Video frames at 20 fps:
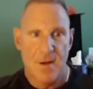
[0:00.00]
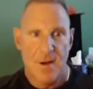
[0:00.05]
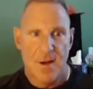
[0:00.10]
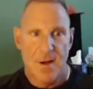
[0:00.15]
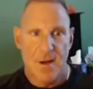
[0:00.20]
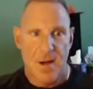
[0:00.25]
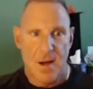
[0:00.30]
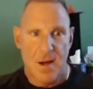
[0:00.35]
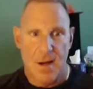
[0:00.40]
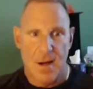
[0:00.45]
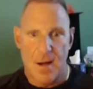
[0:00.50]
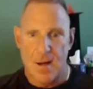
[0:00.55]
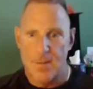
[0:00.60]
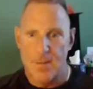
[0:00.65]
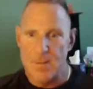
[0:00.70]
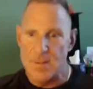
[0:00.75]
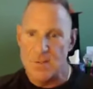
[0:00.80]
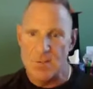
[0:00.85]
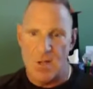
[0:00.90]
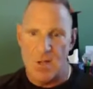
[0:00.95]
Um,
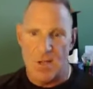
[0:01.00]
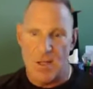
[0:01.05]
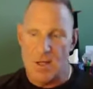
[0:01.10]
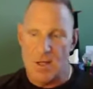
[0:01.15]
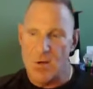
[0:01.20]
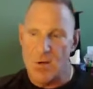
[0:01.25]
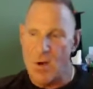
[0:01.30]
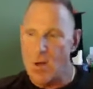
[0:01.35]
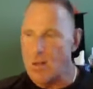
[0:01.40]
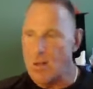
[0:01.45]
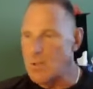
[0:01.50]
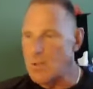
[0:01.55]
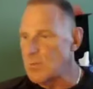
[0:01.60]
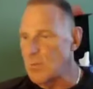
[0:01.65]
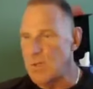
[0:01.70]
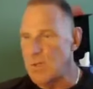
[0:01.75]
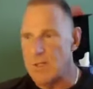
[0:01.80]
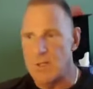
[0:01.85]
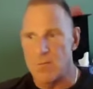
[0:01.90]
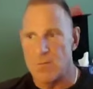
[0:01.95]
it's not like college
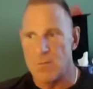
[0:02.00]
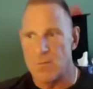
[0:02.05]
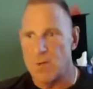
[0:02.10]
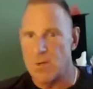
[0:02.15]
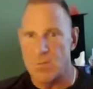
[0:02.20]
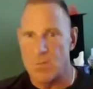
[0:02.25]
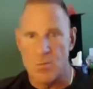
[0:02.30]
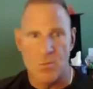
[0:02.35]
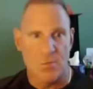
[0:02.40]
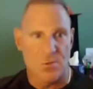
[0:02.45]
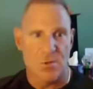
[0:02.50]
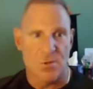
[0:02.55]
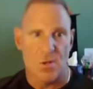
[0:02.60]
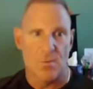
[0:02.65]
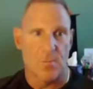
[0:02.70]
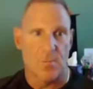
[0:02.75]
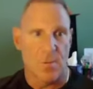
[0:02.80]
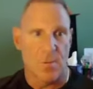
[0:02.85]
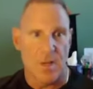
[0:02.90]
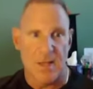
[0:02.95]
where you can recruit
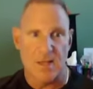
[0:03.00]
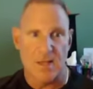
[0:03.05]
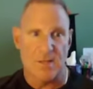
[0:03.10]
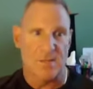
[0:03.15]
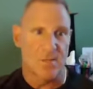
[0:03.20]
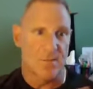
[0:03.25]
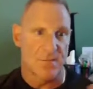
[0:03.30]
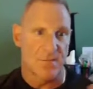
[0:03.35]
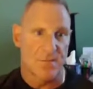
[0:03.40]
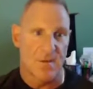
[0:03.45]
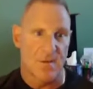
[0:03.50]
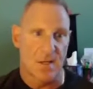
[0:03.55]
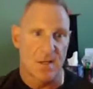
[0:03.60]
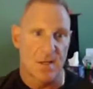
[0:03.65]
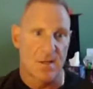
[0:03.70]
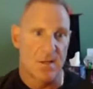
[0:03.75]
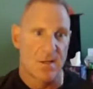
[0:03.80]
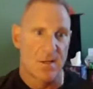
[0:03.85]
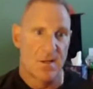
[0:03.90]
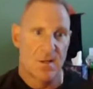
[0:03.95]
certain players to fit
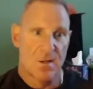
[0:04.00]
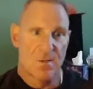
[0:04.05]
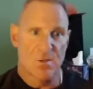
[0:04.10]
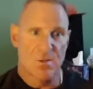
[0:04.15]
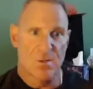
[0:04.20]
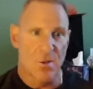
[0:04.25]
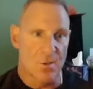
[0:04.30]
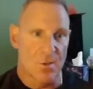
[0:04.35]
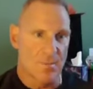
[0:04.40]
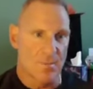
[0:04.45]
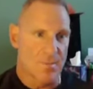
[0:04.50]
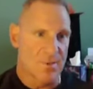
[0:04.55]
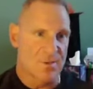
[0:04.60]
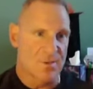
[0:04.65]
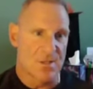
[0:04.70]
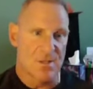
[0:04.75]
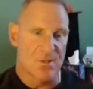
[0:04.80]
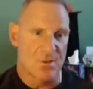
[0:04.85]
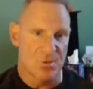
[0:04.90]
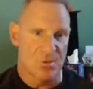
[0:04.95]
certain
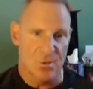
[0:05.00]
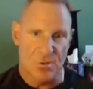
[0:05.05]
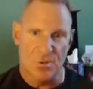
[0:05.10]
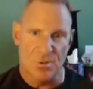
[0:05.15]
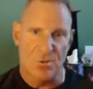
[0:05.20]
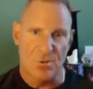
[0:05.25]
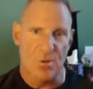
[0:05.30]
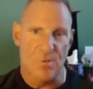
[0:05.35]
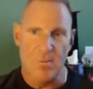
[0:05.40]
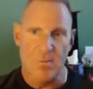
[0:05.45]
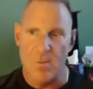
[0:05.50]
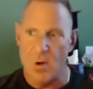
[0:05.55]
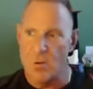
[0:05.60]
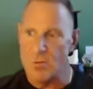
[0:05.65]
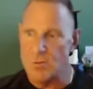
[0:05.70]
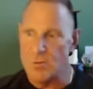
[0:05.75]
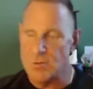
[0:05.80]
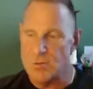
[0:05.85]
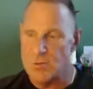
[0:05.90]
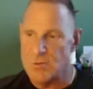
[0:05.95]
positions or certain
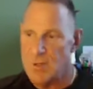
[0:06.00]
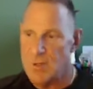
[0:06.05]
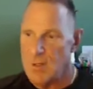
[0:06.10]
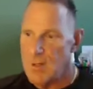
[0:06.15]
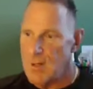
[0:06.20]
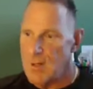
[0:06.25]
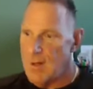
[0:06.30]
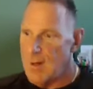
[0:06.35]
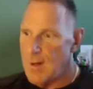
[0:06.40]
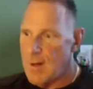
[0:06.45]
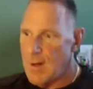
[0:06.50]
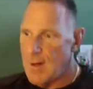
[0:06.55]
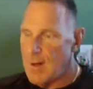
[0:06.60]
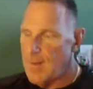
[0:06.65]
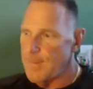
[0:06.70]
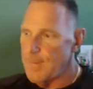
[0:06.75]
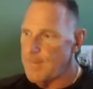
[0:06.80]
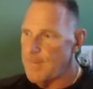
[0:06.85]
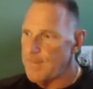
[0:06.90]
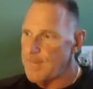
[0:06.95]
molds.
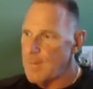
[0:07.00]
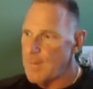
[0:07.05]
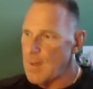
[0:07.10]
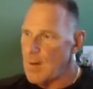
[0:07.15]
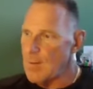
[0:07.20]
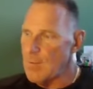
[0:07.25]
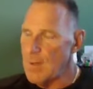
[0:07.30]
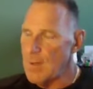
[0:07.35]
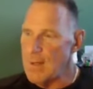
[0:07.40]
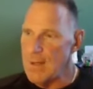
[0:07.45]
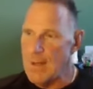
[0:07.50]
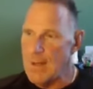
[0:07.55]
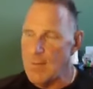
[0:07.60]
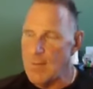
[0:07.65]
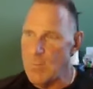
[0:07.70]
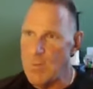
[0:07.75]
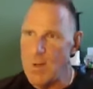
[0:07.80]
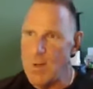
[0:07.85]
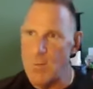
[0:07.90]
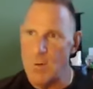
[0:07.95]
Um, you know,
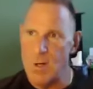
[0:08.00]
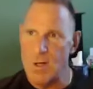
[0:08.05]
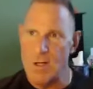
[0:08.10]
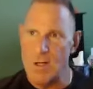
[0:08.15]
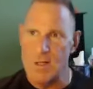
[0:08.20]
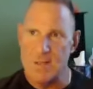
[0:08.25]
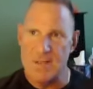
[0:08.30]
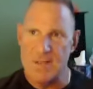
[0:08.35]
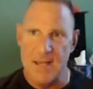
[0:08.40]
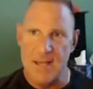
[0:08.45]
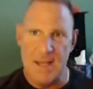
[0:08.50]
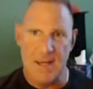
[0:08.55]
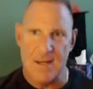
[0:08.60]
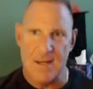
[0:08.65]
we weren't going to take